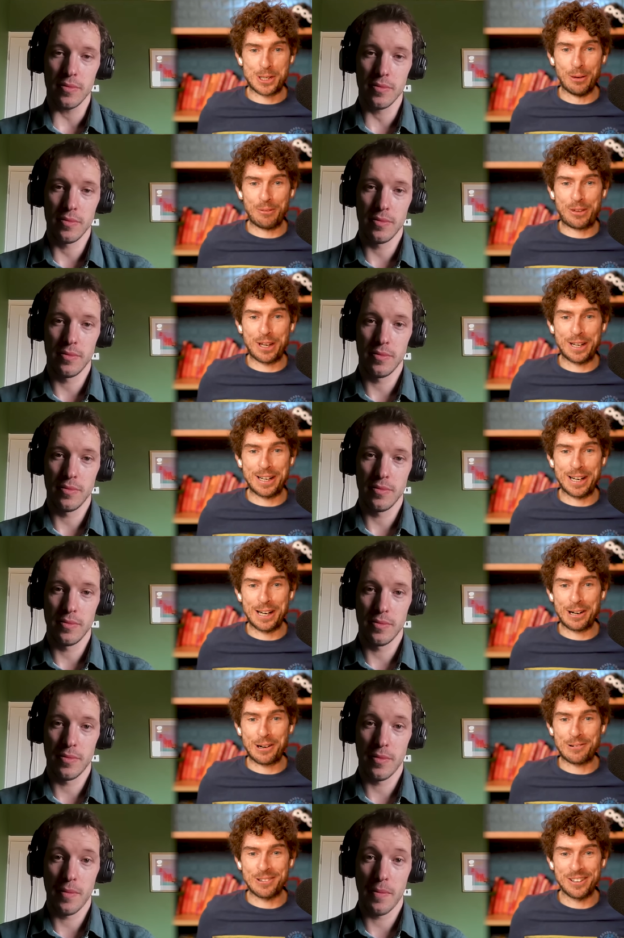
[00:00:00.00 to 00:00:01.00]
Speaker 1: something
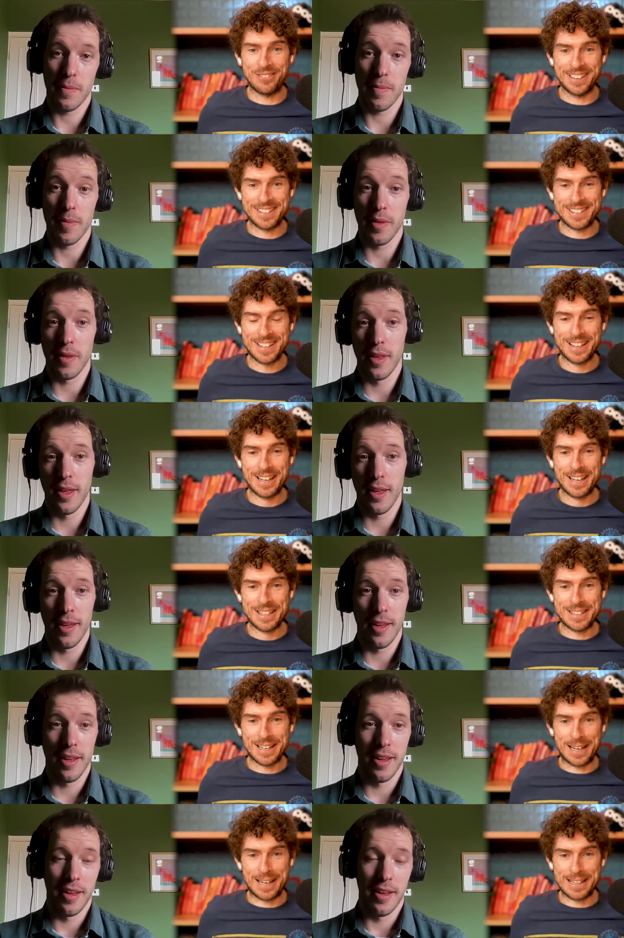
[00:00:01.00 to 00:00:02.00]
equivalent
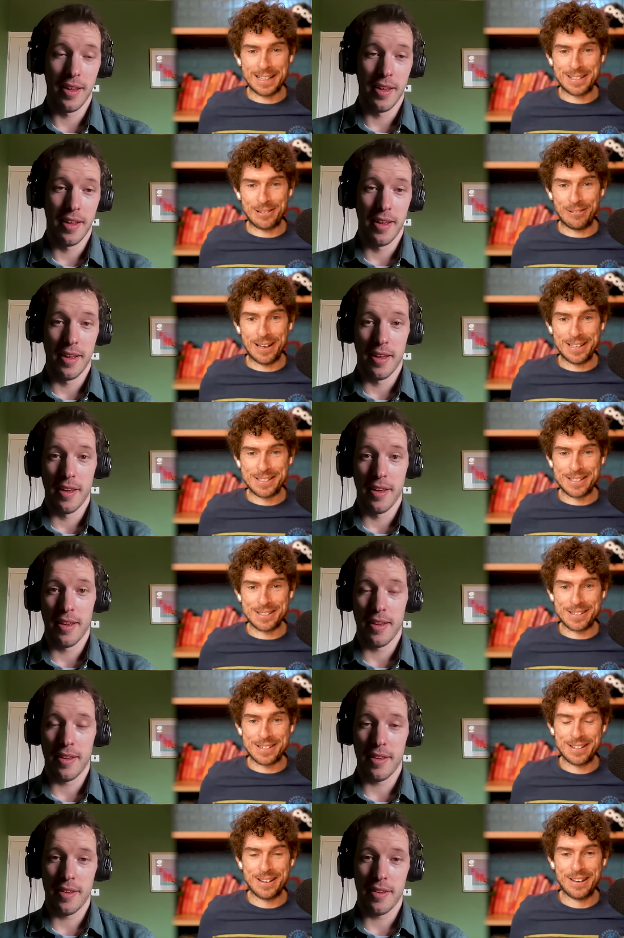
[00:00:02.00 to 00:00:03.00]
Speaker 2: to get to the
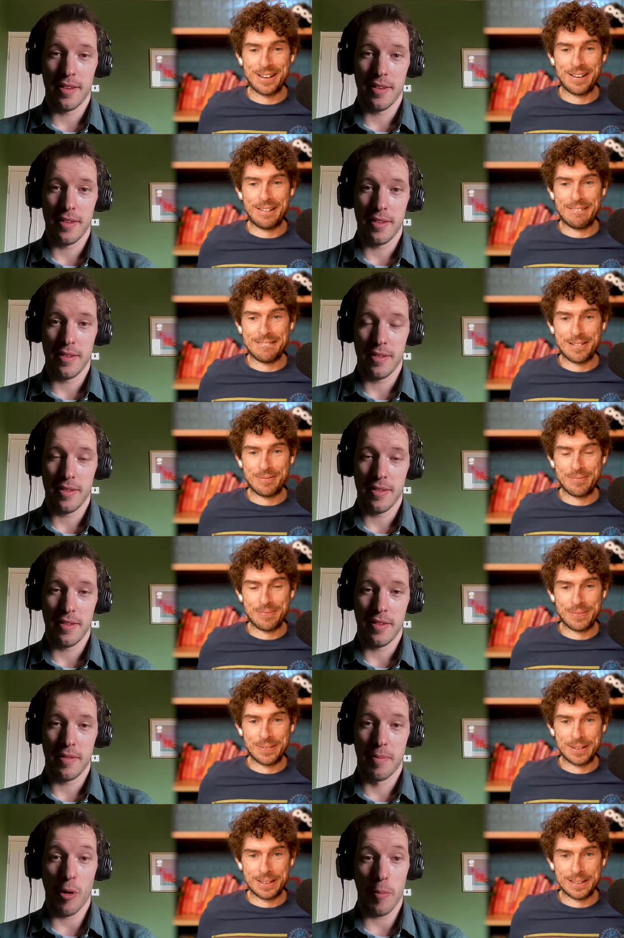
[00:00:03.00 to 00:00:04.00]
races.
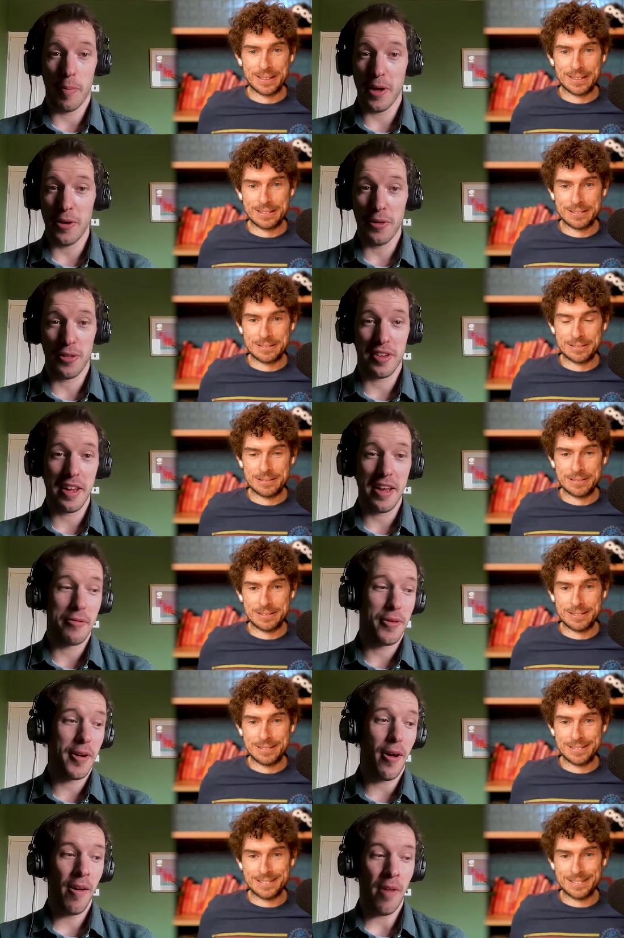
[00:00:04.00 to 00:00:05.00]
Pot Belge, yeah.
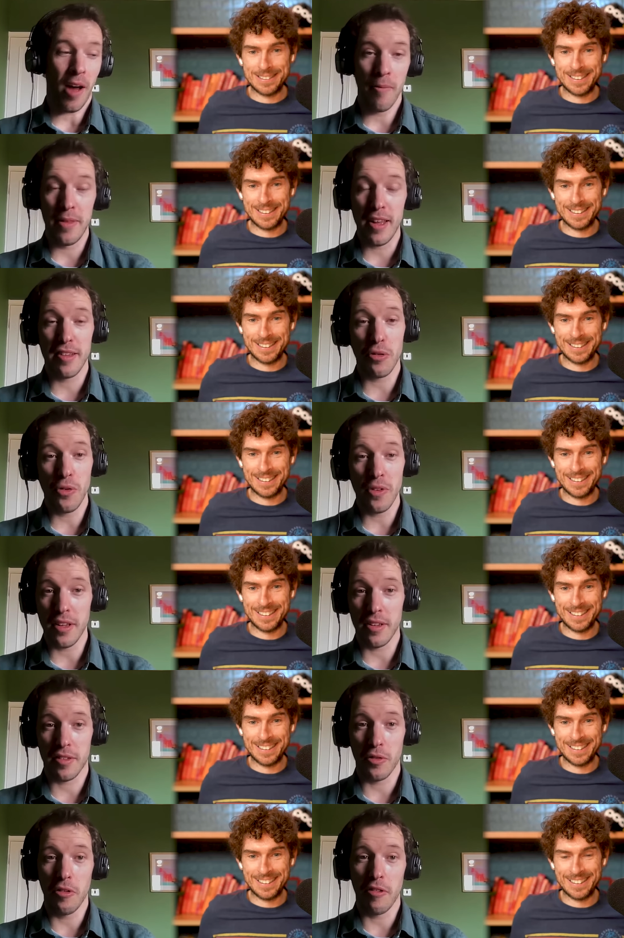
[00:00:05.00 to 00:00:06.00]
Well, I, I, mean, there's all
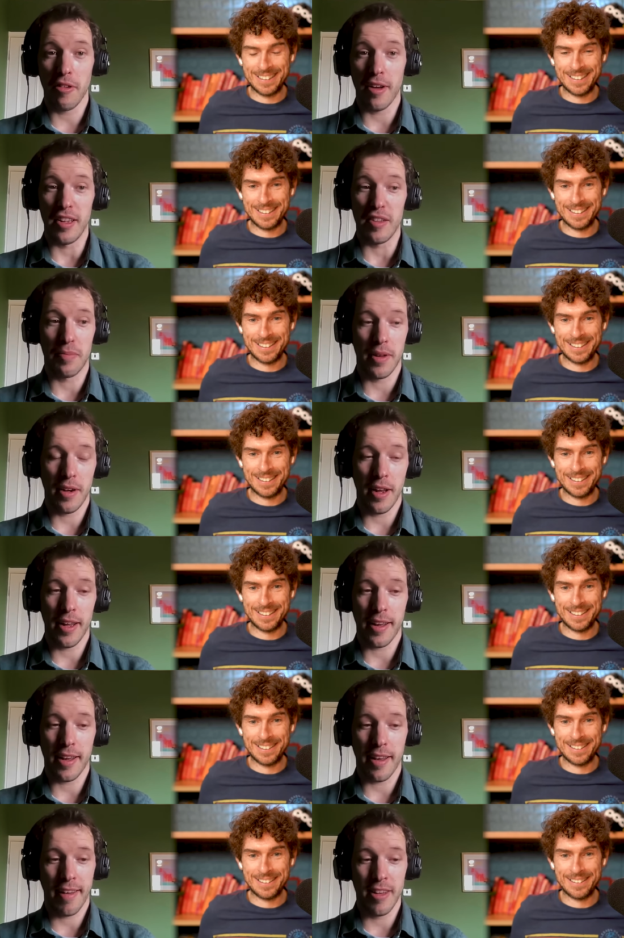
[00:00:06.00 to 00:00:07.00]
these stories, but
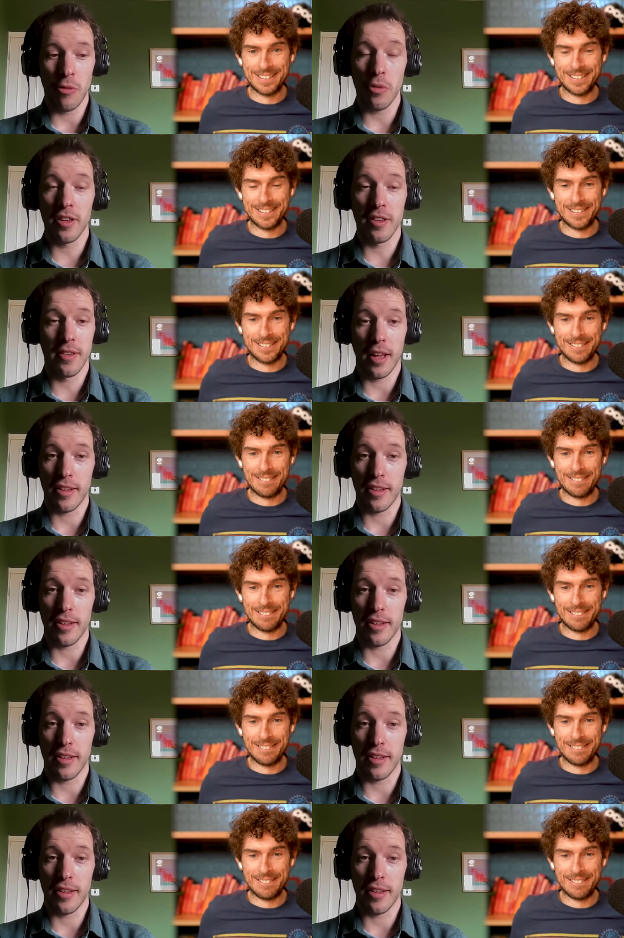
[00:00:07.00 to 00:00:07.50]
like there wasn't that